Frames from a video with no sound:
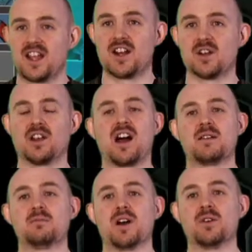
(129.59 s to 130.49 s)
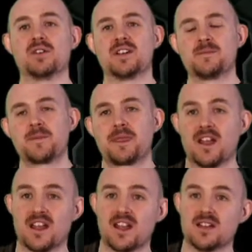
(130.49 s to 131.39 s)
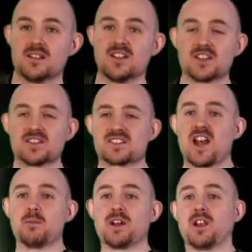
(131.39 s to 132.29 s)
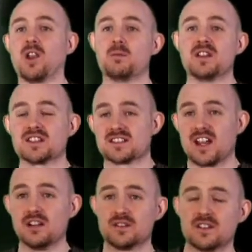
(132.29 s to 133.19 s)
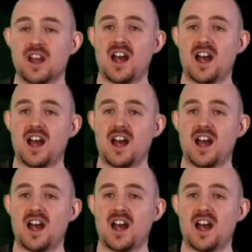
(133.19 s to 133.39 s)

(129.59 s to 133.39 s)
In online mode, you can set up a lobby yourself,